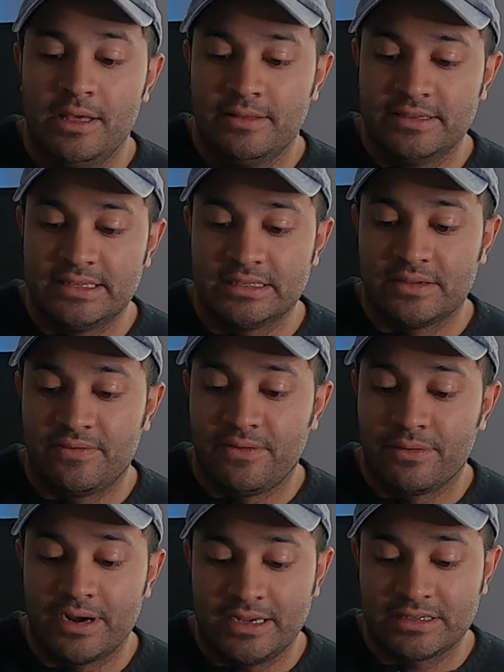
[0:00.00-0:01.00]
This is a
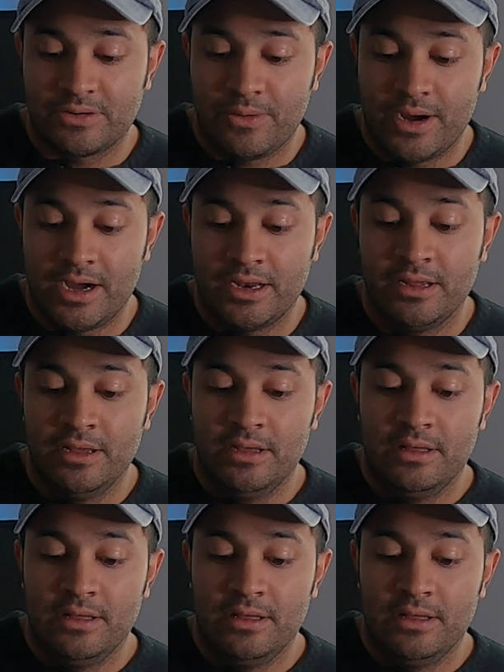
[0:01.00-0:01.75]
4S quad,